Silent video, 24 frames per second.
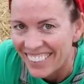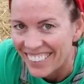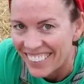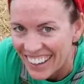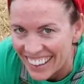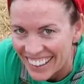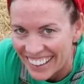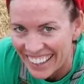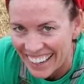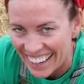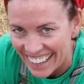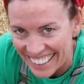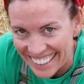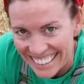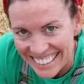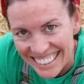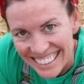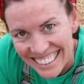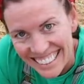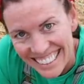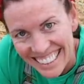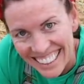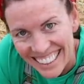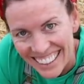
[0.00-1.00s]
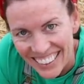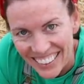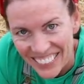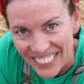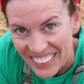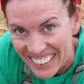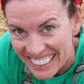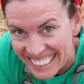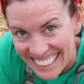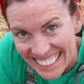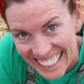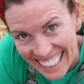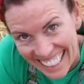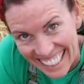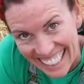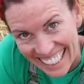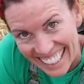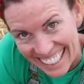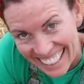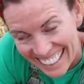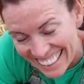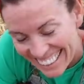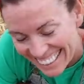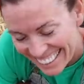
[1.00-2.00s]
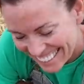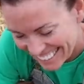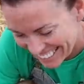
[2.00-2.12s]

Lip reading: Well, guys, we did it.